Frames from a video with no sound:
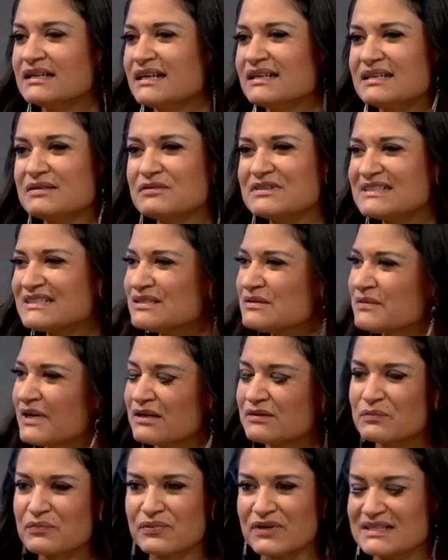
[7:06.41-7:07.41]
And it wasn't
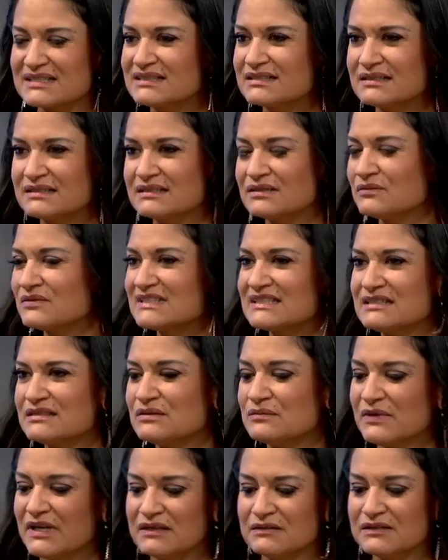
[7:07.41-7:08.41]
about impressing, it wasn't
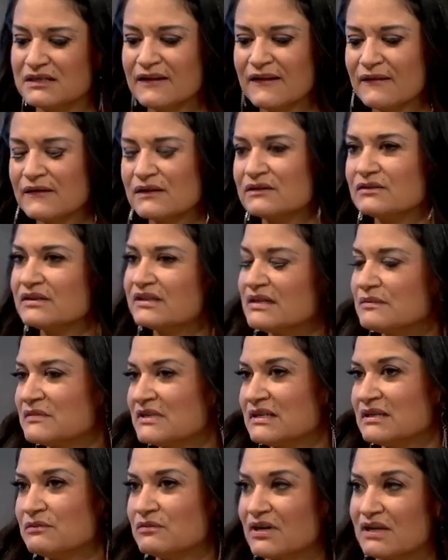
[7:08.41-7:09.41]
about look at
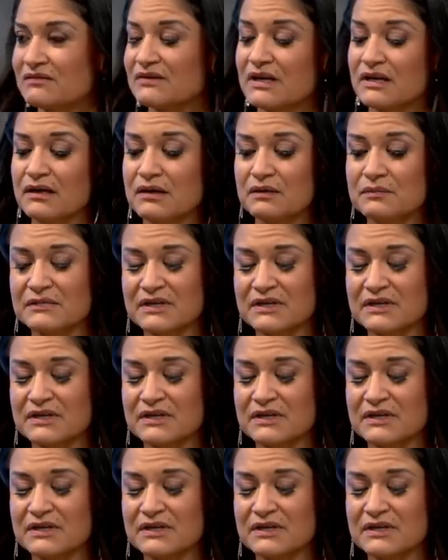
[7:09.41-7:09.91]
me where I've come.